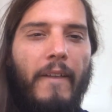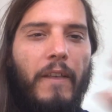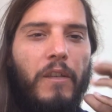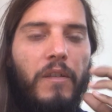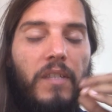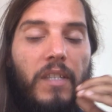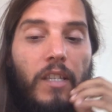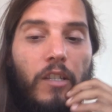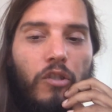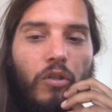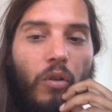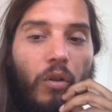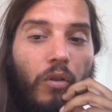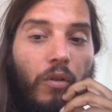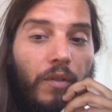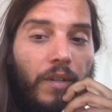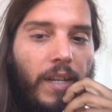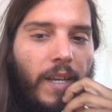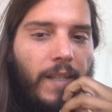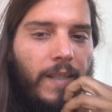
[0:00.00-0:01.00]
You see, it's all
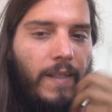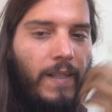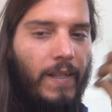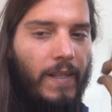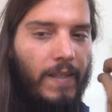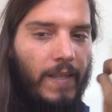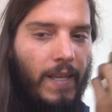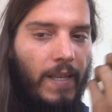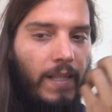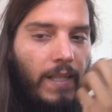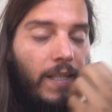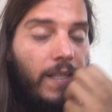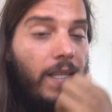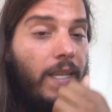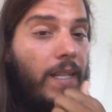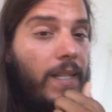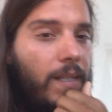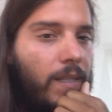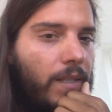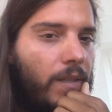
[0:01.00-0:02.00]
connected, it's endless
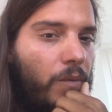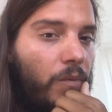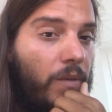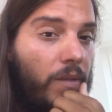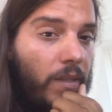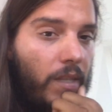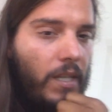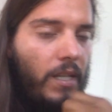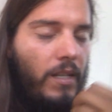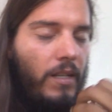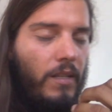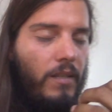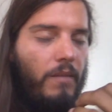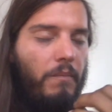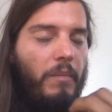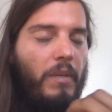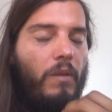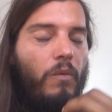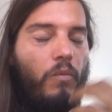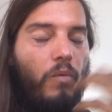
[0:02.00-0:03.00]
energy within, it's
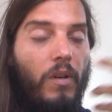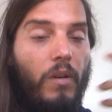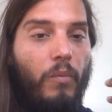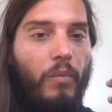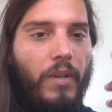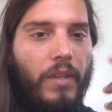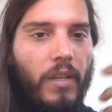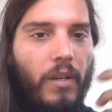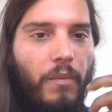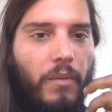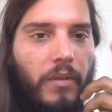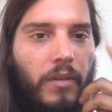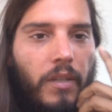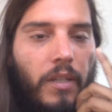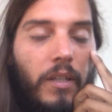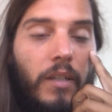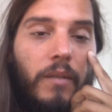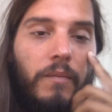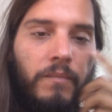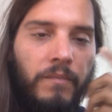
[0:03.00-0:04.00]
being one with
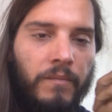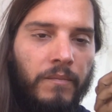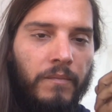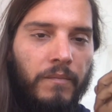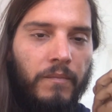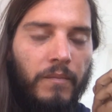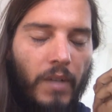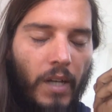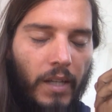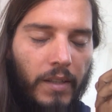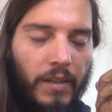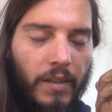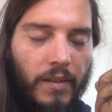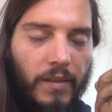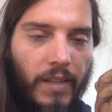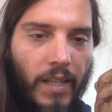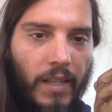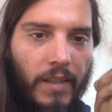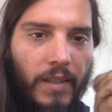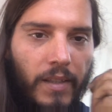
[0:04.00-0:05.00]
everything.
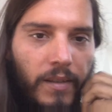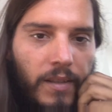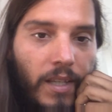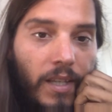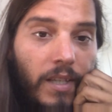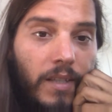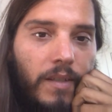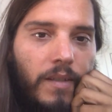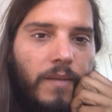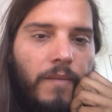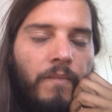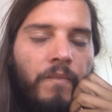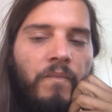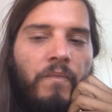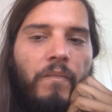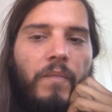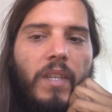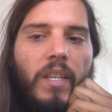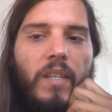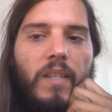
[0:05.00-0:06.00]
Understanding this
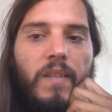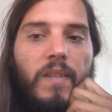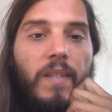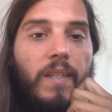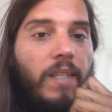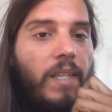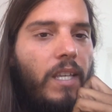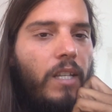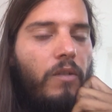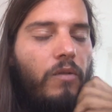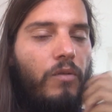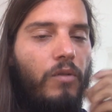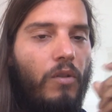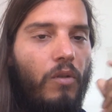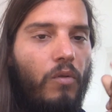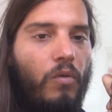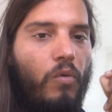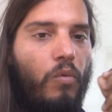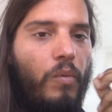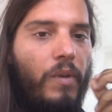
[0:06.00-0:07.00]
is the key to
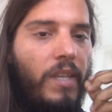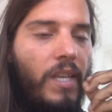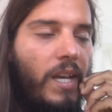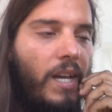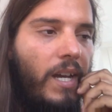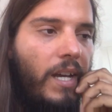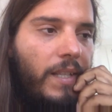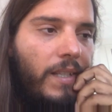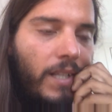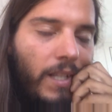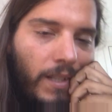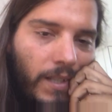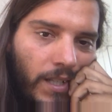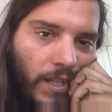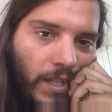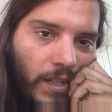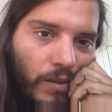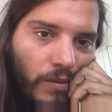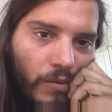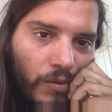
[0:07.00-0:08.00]
know who we are,
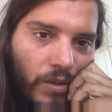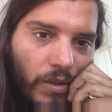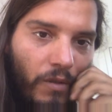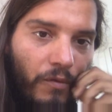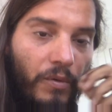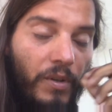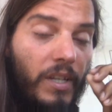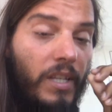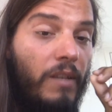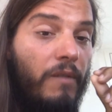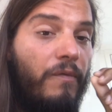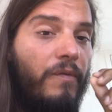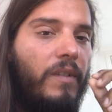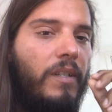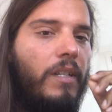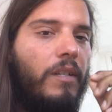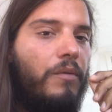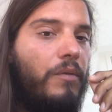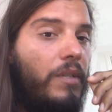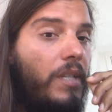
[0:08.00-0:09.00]
identity and true self. We're
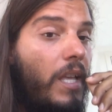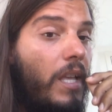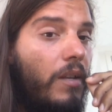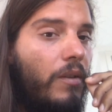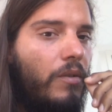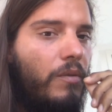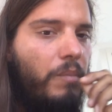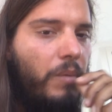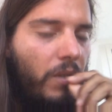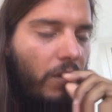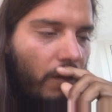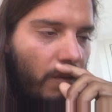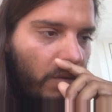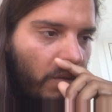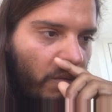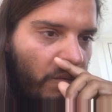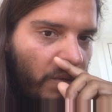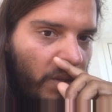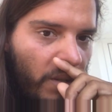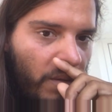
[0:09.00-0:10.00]
infinite creators
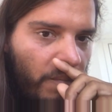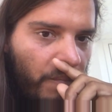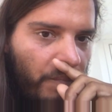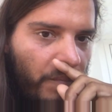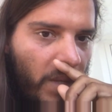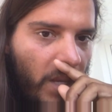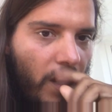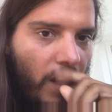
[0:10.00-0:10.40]
because of it.